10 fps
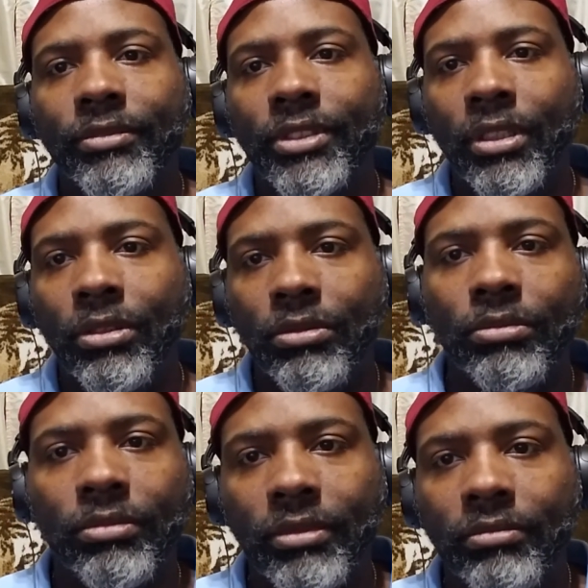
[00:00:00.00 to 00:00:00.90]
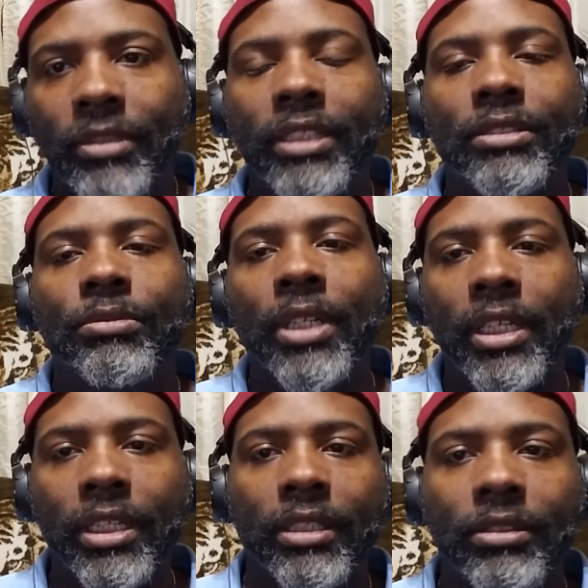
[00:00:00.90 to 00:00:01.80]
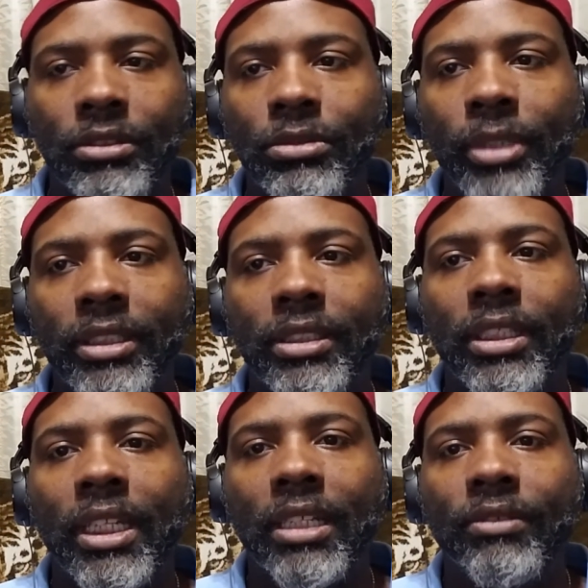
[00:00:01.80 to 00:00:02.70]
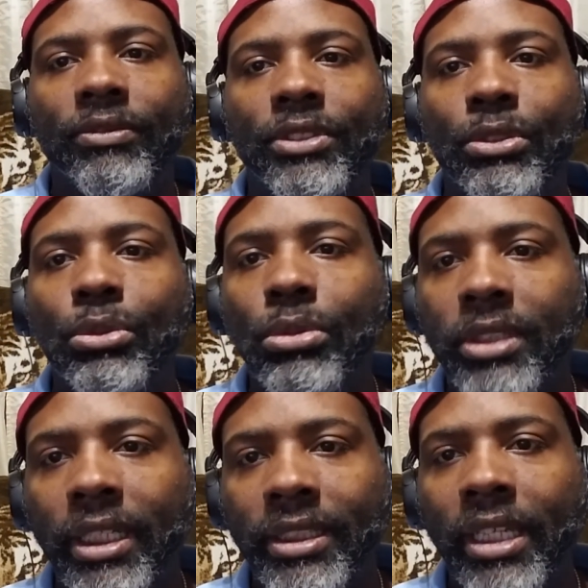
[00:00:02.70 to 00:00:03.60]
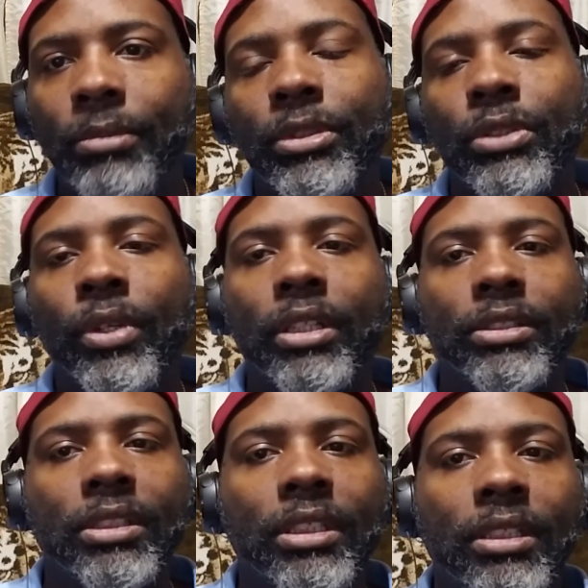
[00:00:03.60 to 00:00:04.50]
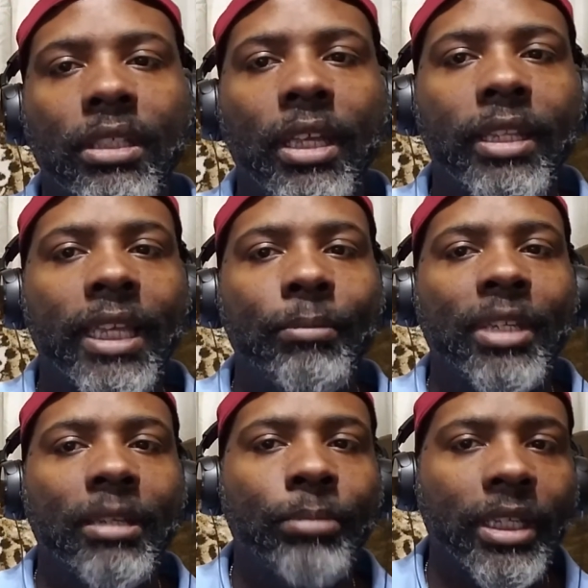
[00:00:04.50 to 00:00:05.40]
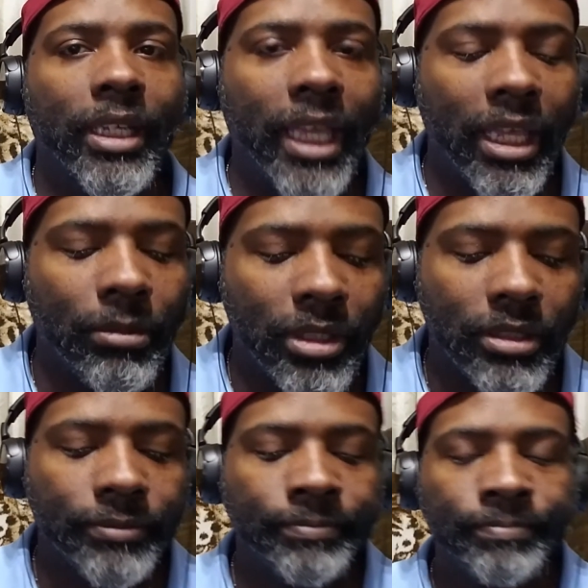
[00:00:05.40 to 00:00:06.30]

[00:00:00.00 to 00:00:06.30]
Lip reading: So that's why you may see a lot of schools like that, but you rarely see that many big academies.